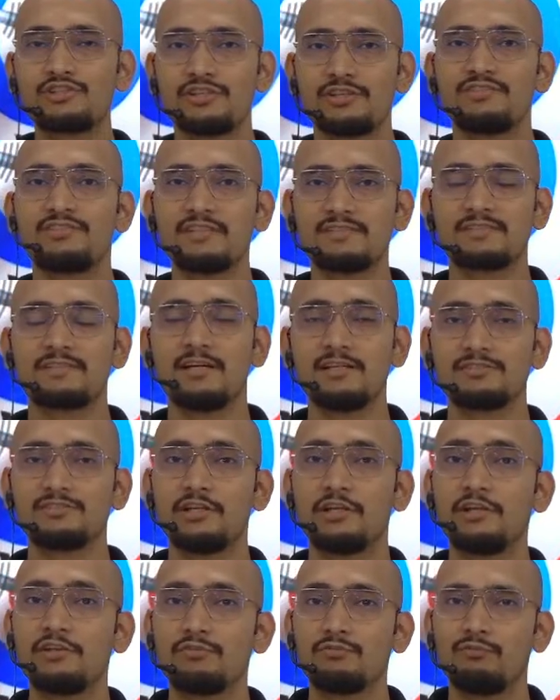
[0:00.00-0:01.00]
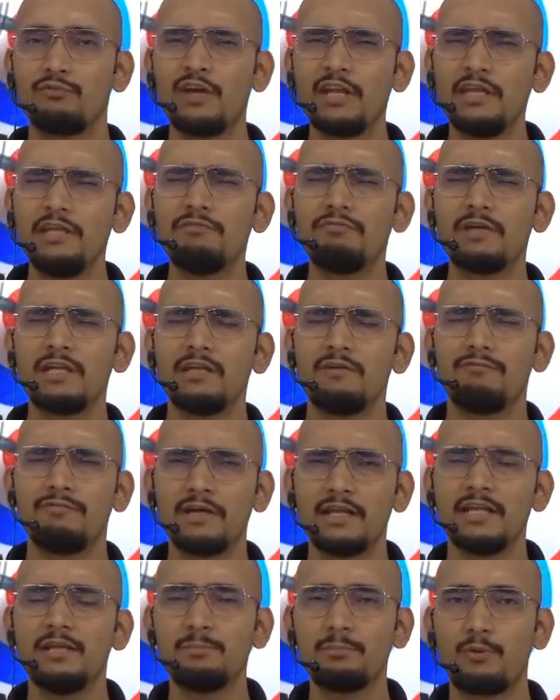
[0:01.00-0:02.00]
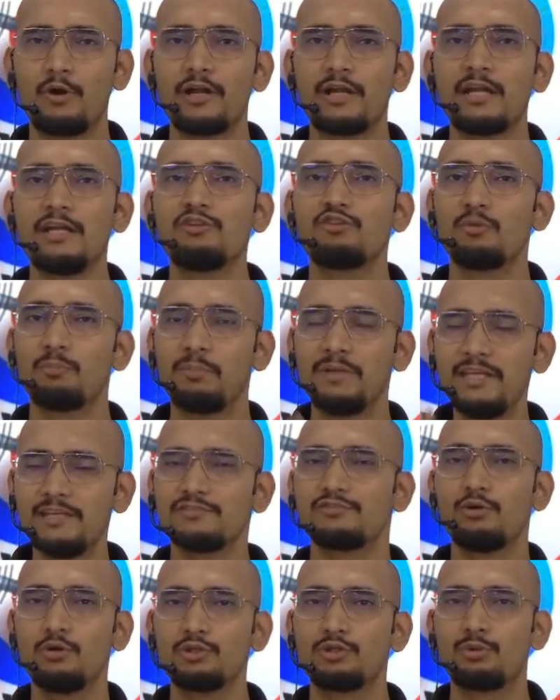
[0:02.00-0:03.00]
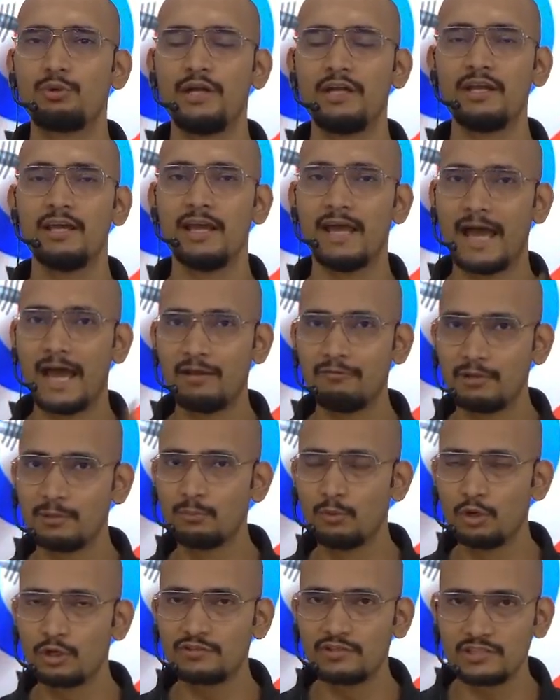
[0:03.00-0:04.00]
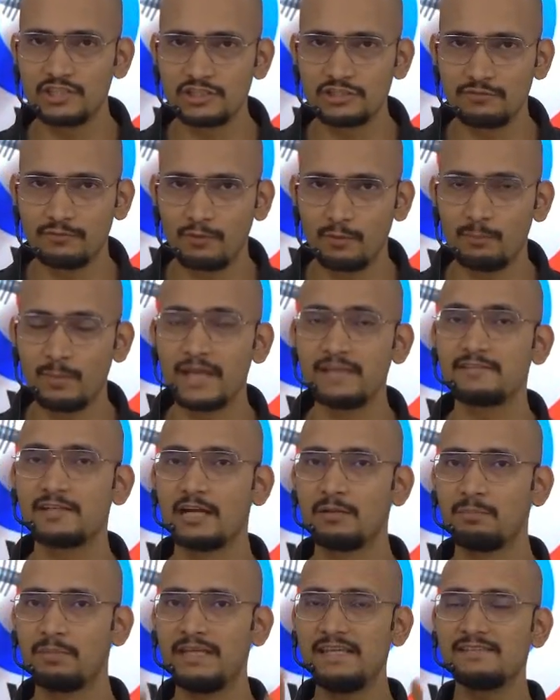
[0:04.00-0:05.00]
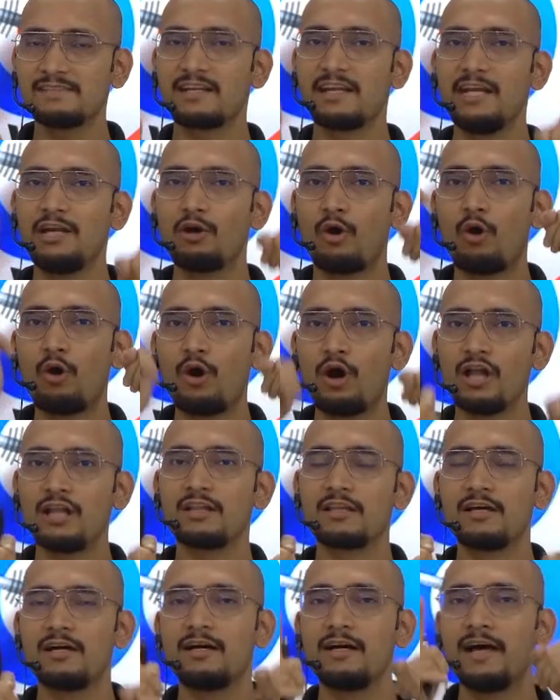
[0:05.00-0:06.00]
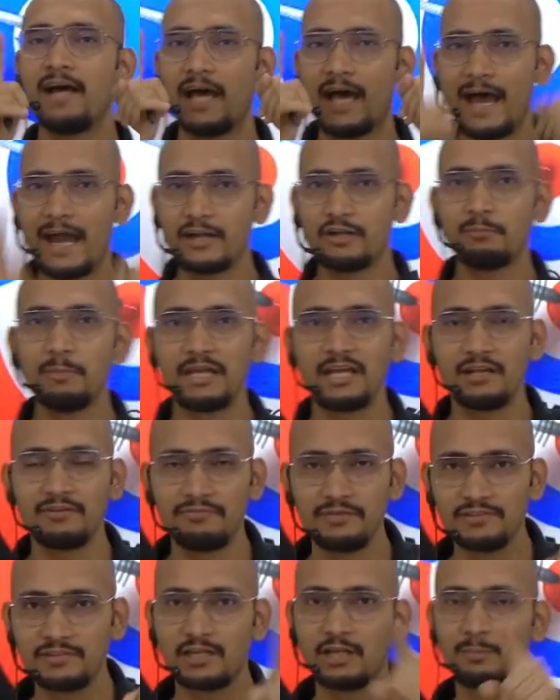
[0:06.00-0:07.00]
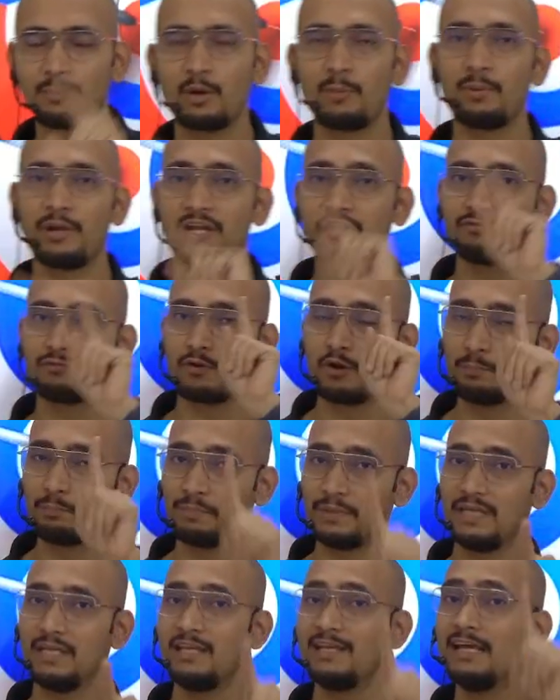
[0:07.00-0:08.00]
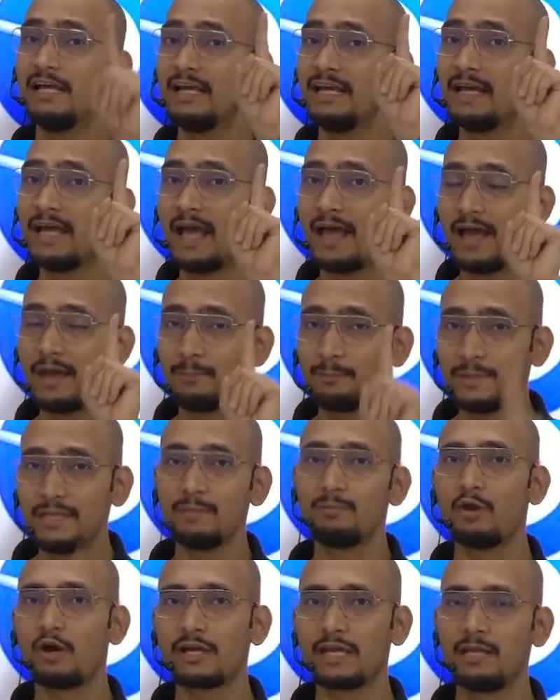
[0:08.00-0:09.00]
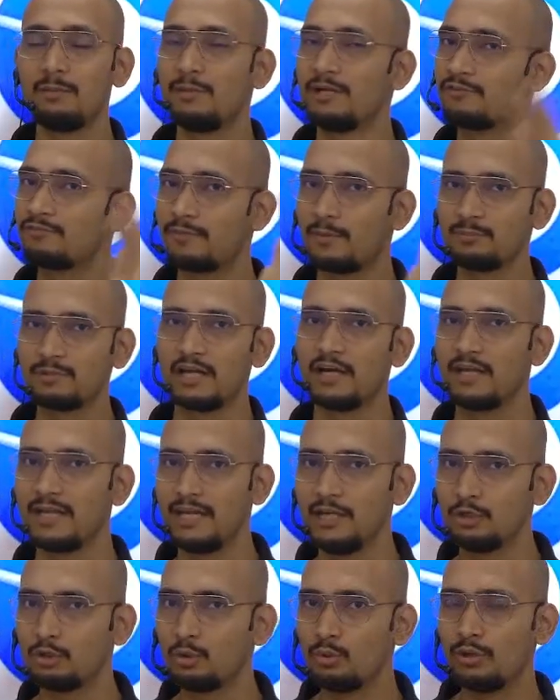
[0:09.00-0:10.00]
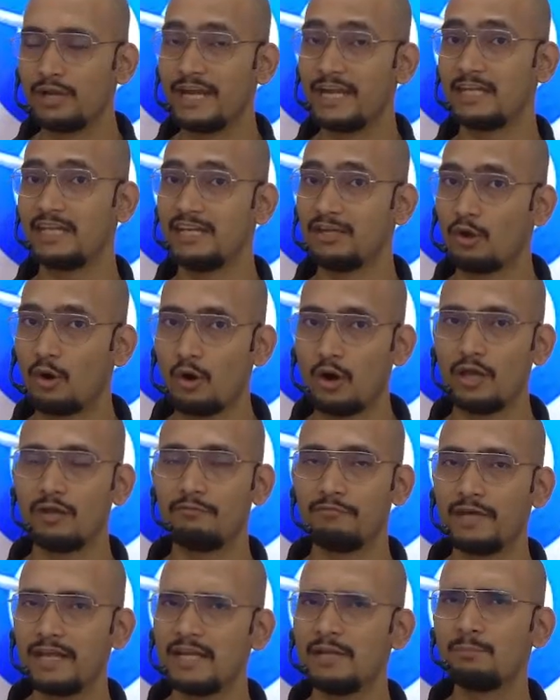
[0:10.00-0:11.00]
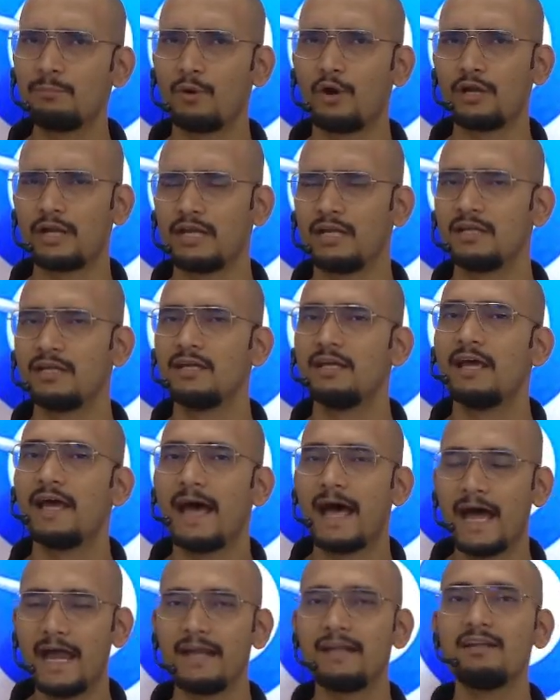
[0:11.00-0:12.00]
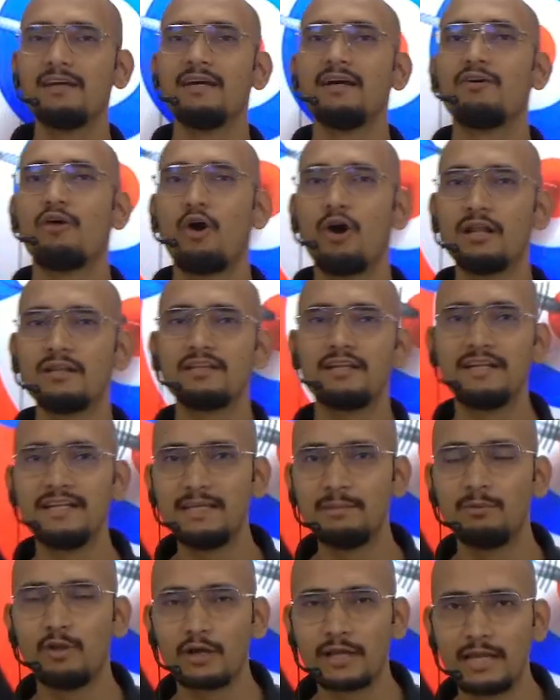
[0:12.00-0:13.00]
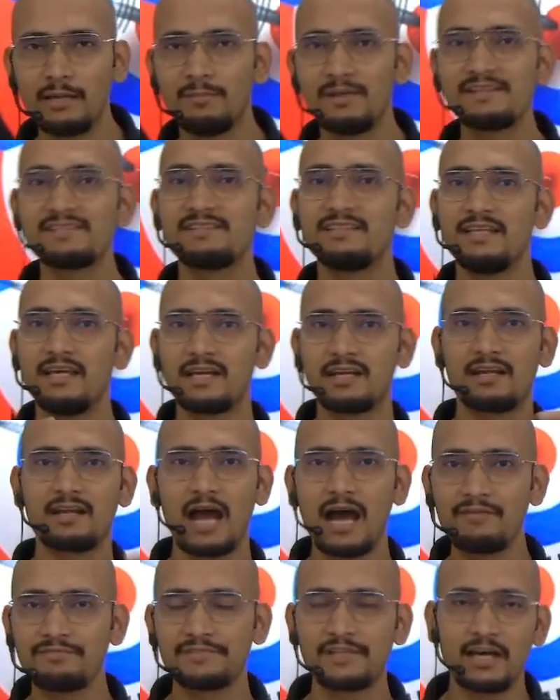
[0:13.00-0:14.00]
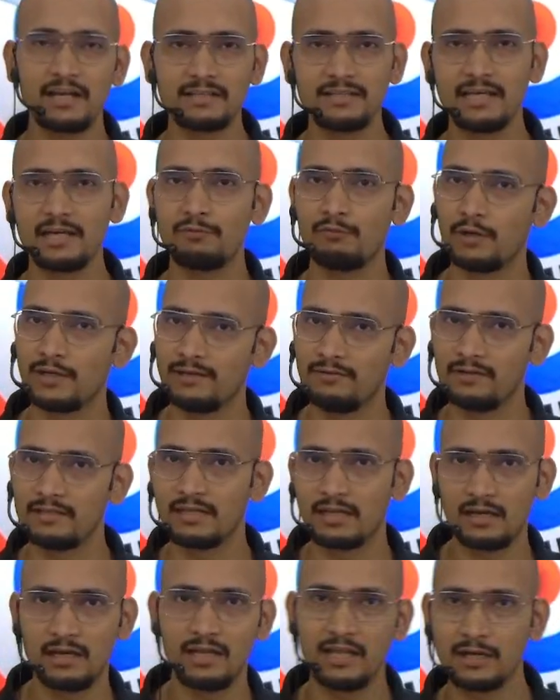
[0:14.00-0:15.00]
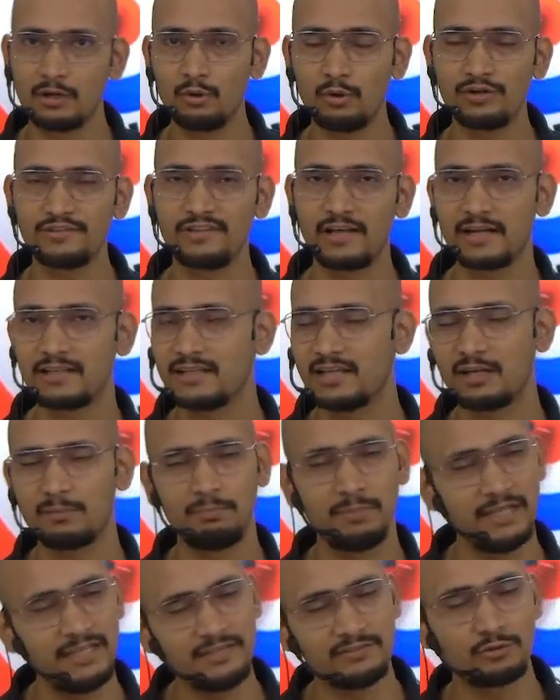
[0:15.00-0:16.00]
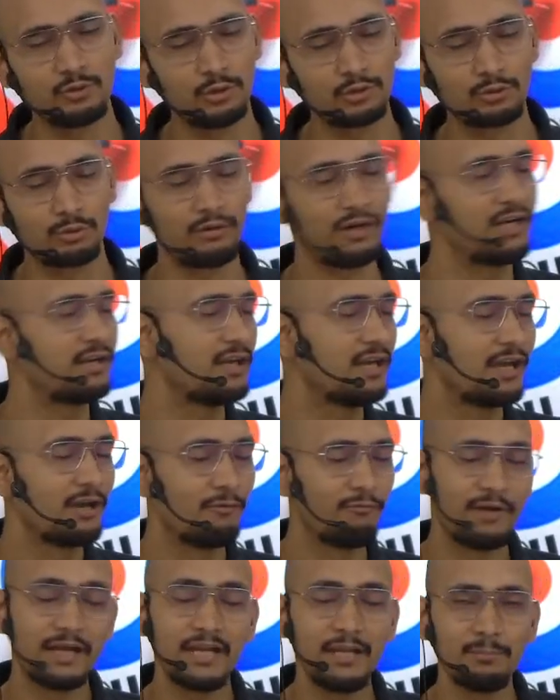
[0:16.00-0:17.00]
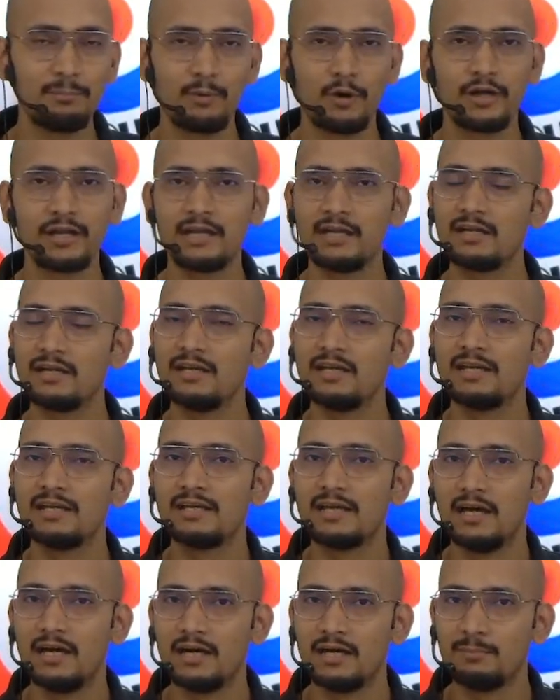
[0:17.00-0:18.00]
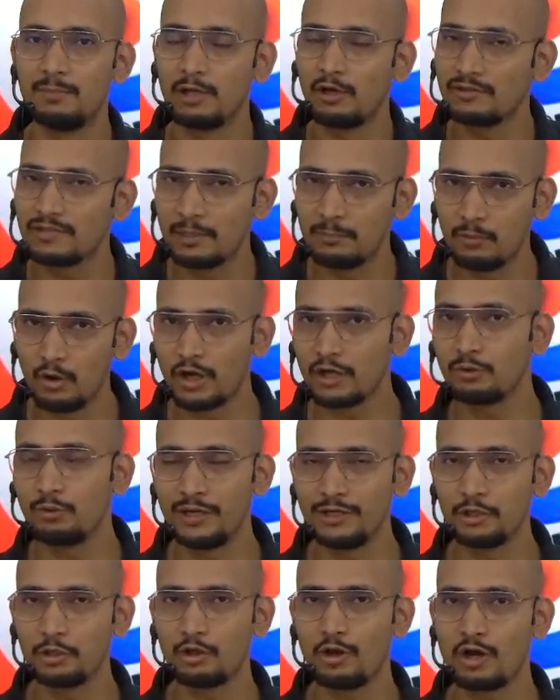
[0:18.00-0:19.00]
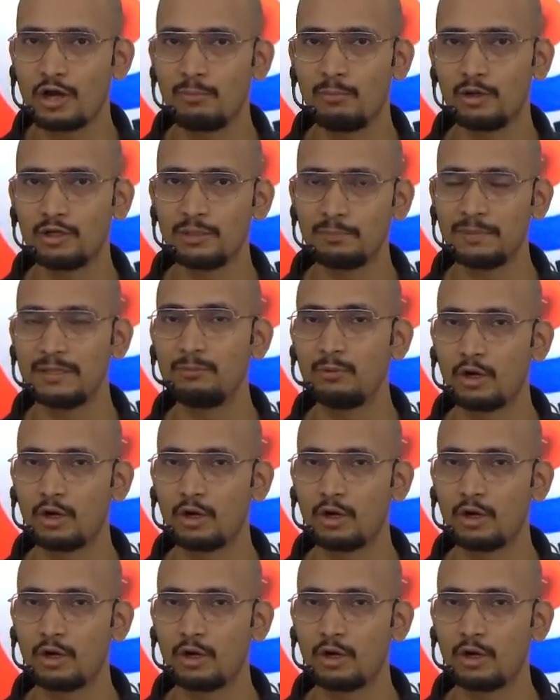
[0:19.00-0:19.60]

discussed, it is very important. So please go through it. And one more suggestion from my side, please read all the atomic and physical properties from P block elements from 13 to 18, all very important. And all the D block elements, their graphs are there, whatever the color codes are there, please go through it, very important. Because I'm not going to talk about the P block